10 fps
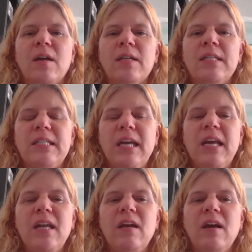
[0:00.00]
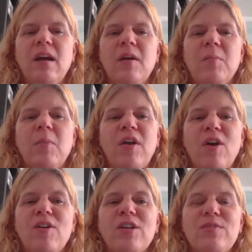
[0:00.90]
Today, my
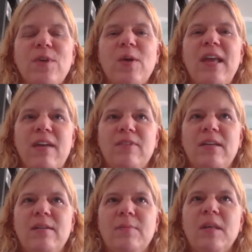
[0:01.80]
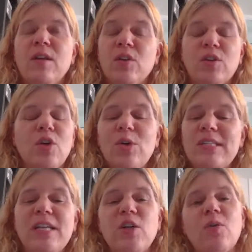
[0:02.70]
heart is very heavy. You'll notice
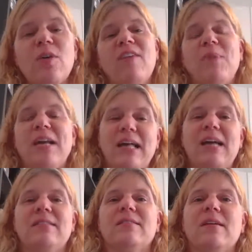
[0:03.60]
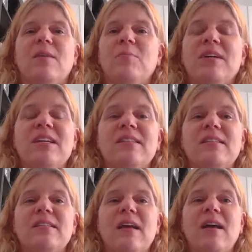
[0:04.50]
I don't have my glasses on because
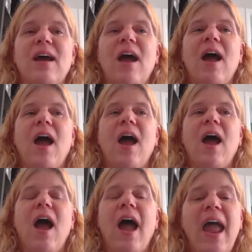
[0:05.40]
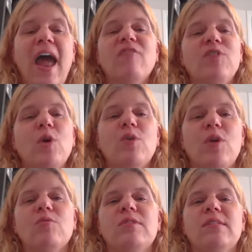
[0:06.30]
I have no
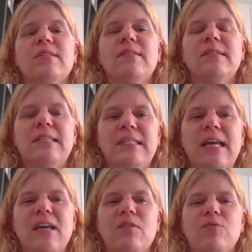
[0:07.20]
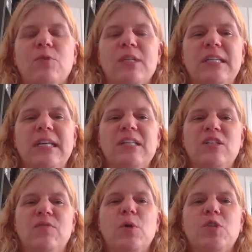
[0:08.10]
notes today for today's
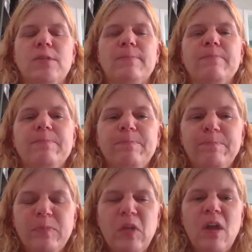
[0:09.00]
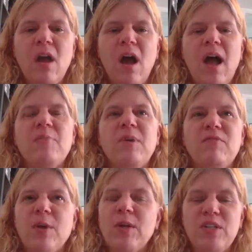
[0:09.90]
devotion. I've been
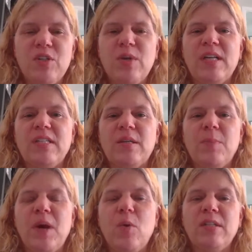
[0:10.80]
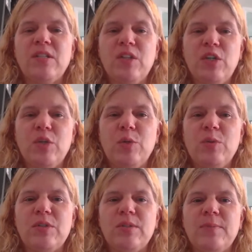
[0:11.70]
very distressed by what's in the news,